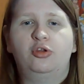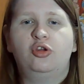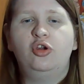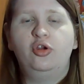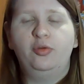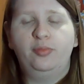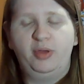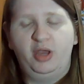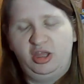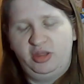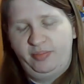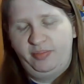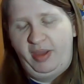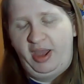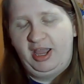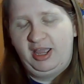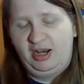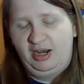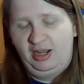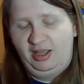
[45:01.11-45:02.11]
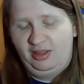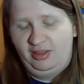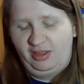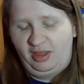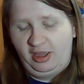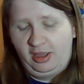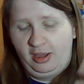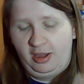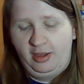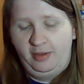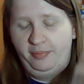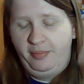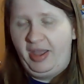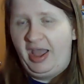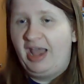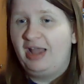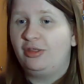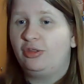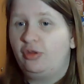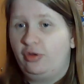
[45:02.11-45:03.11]
Kuma is back in his, like,
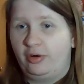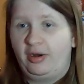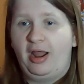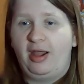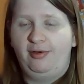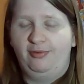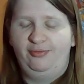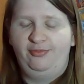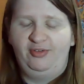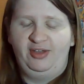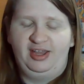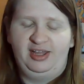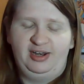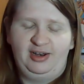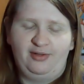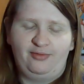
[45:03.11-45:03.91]
pastor outfit and